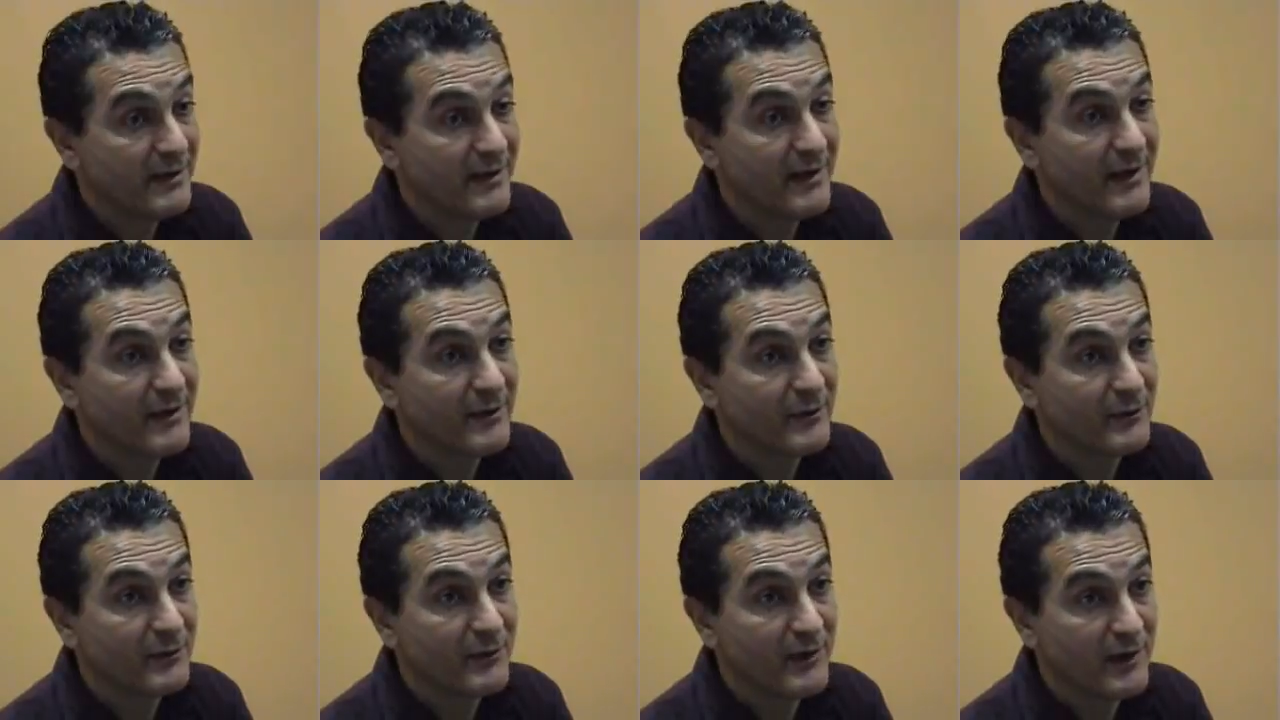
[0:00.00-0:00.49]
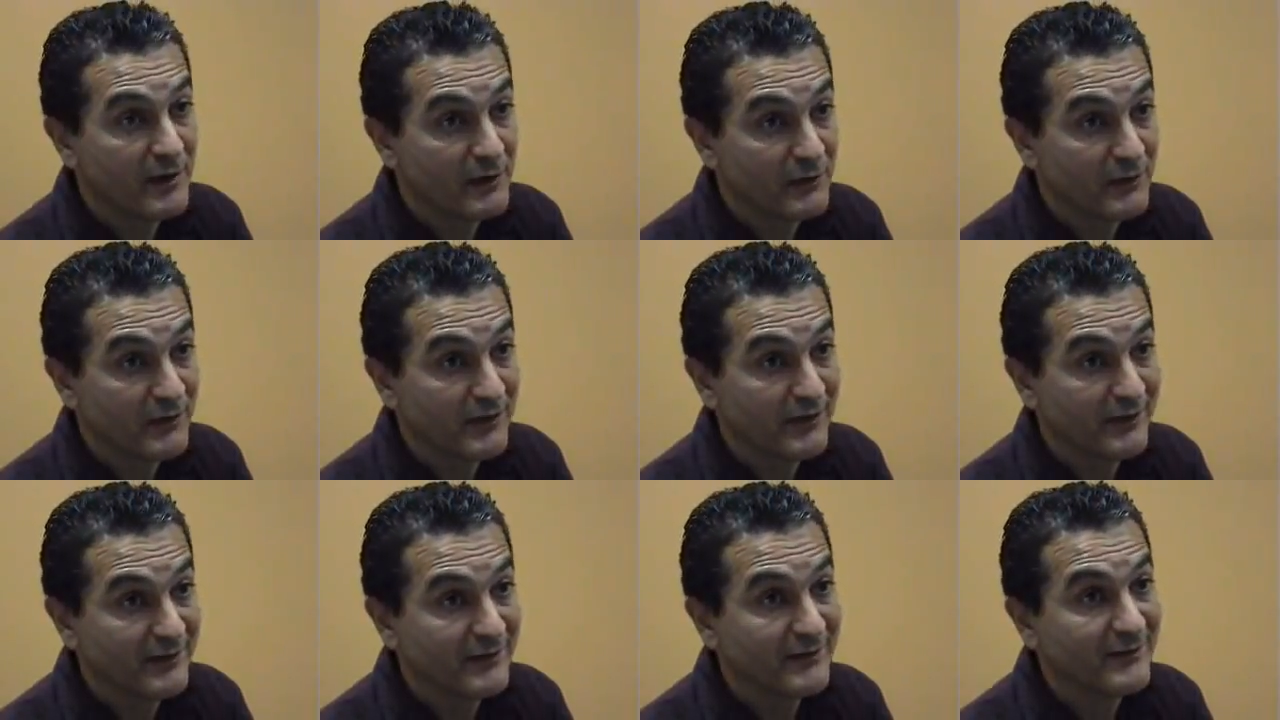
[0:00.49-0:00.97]
many other
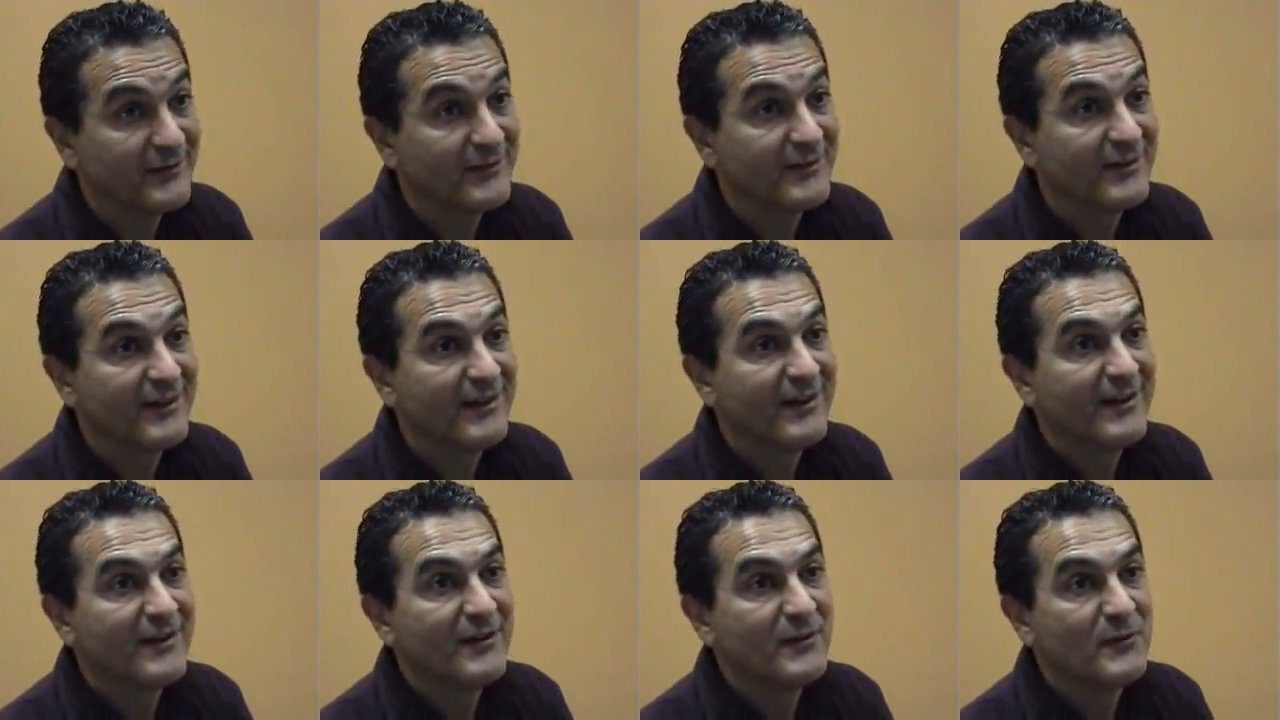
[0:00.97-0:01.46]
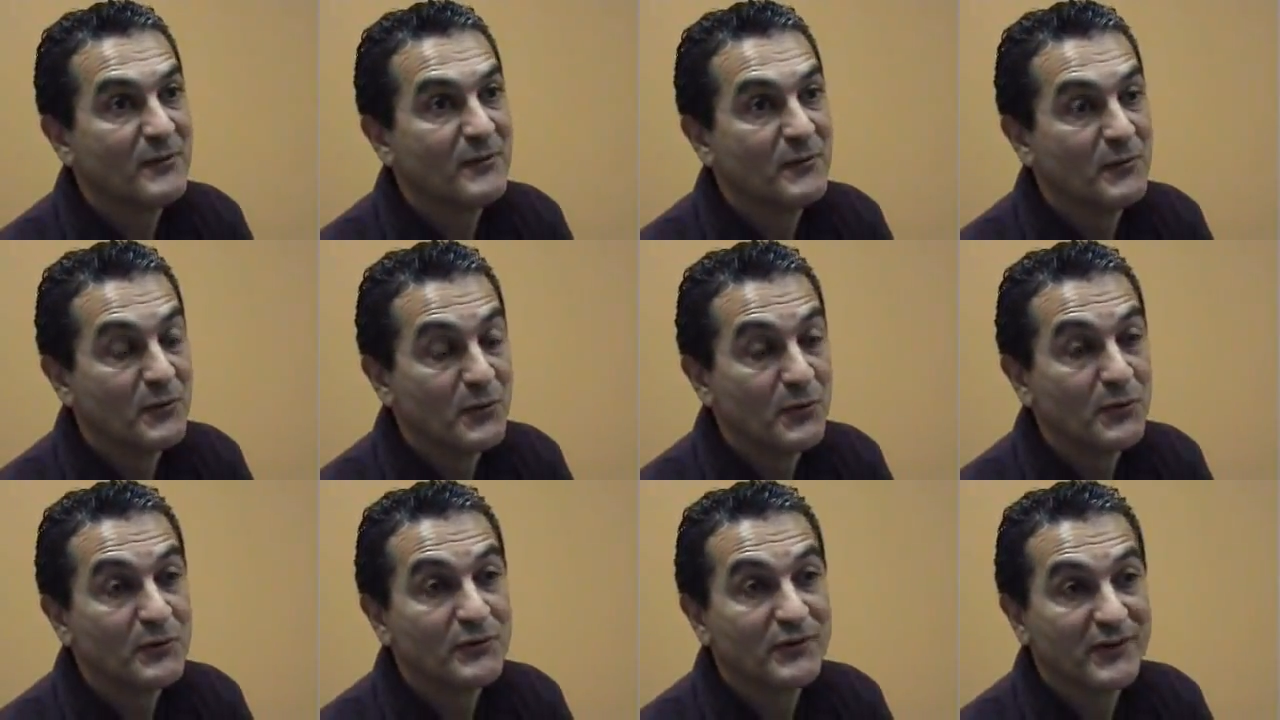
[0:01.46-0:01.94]
areas,
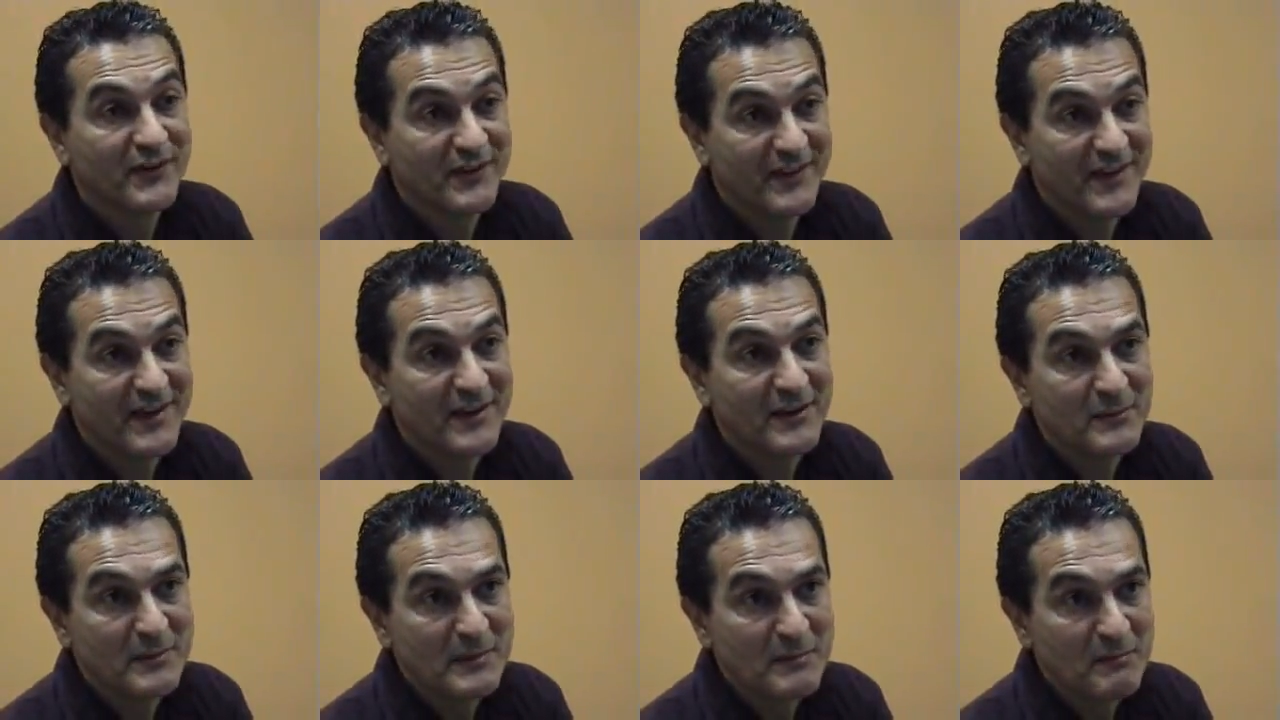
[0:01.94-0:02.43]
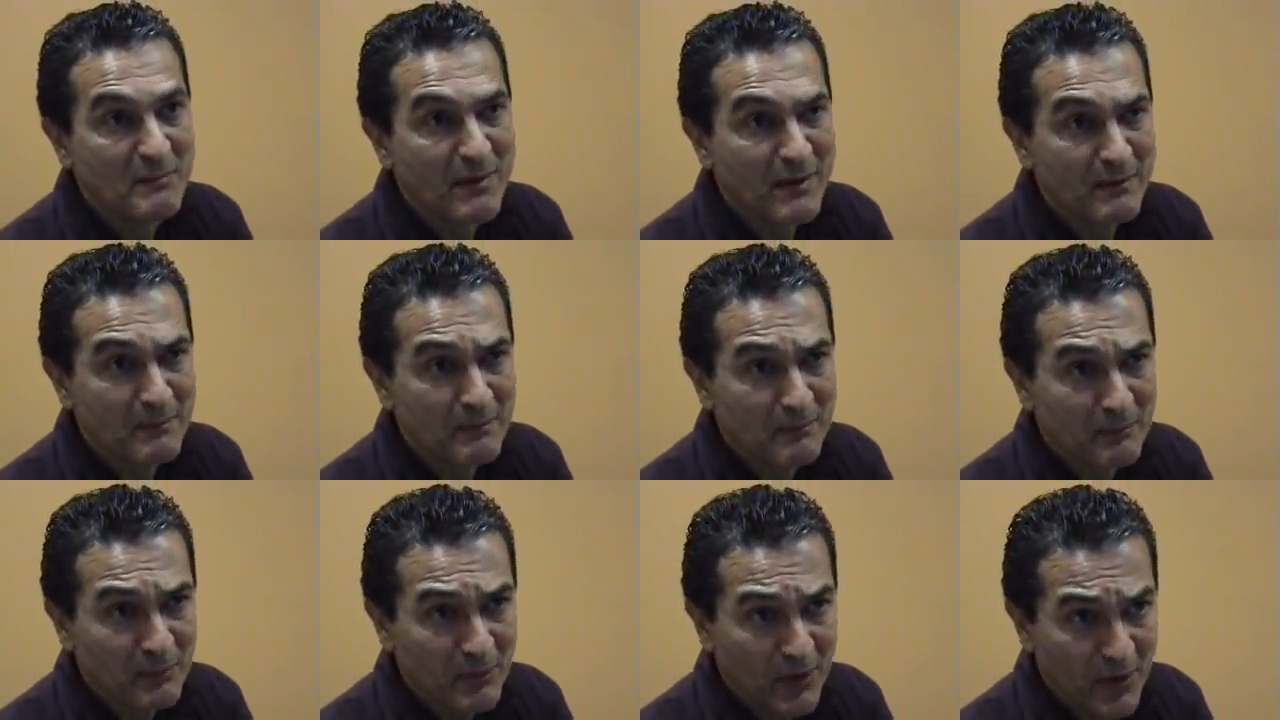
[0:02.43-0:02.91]
rules are there to be
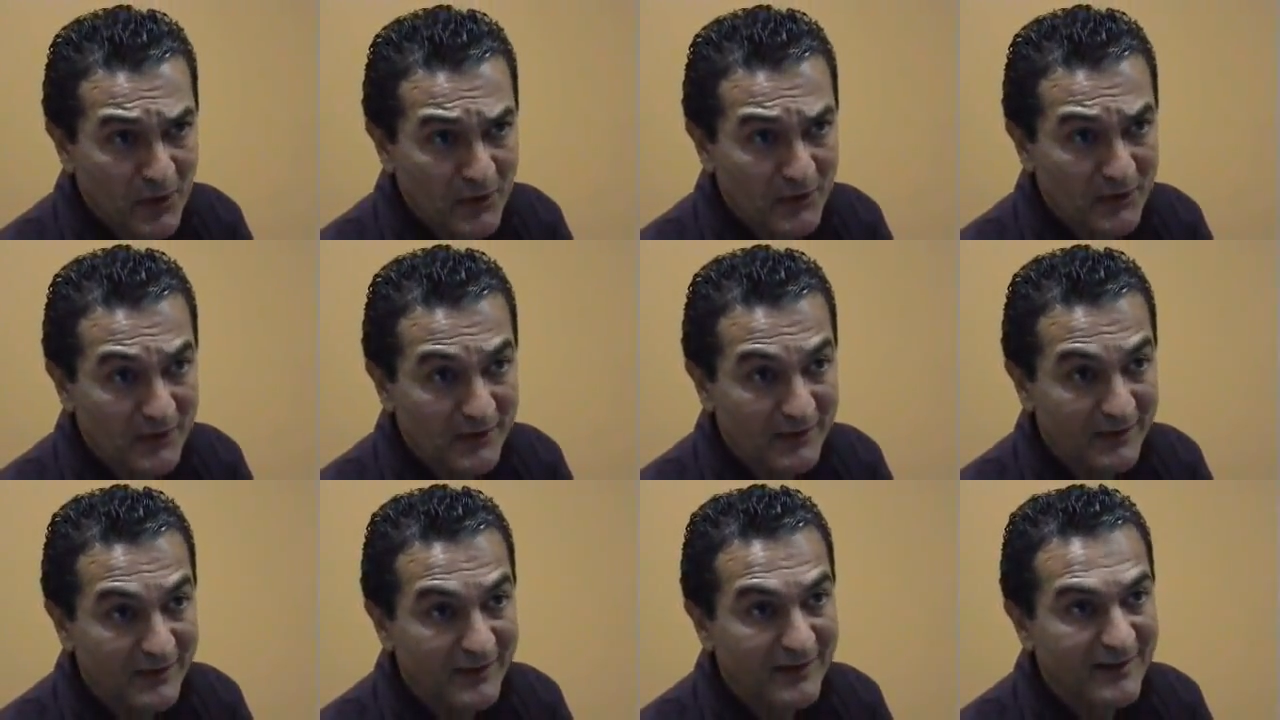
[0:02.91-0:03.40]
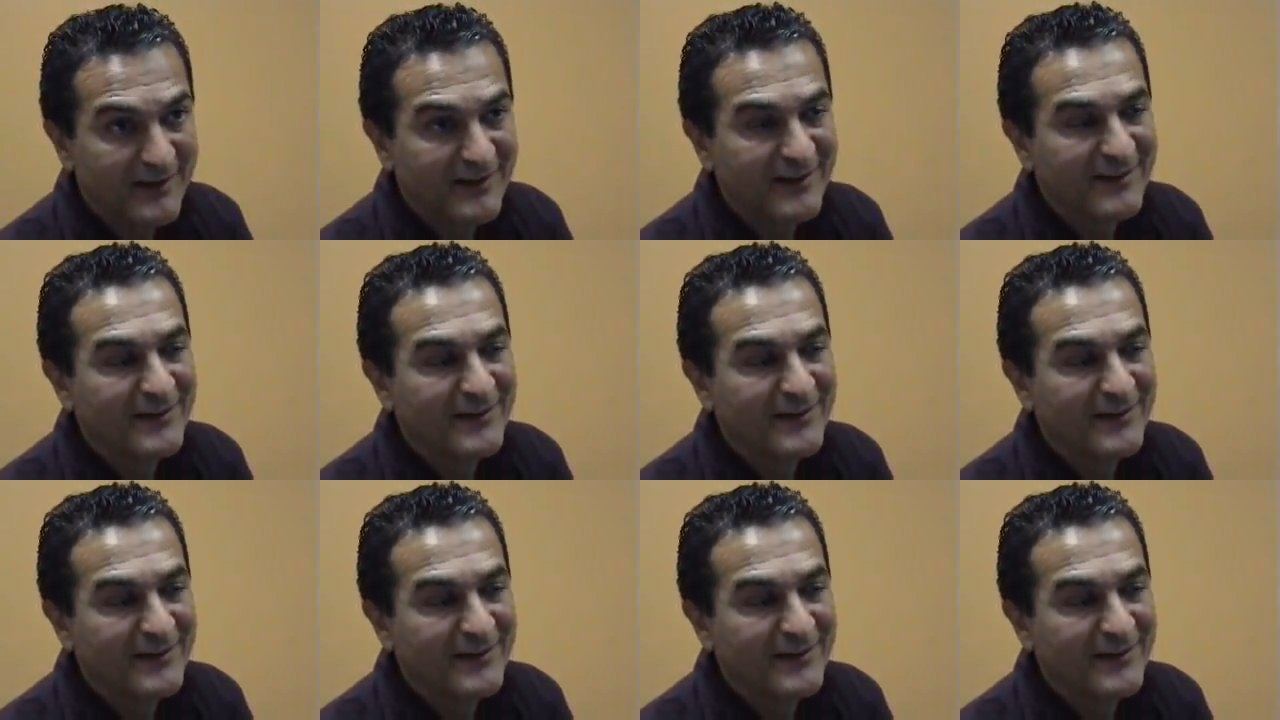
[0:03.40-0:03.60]
broken.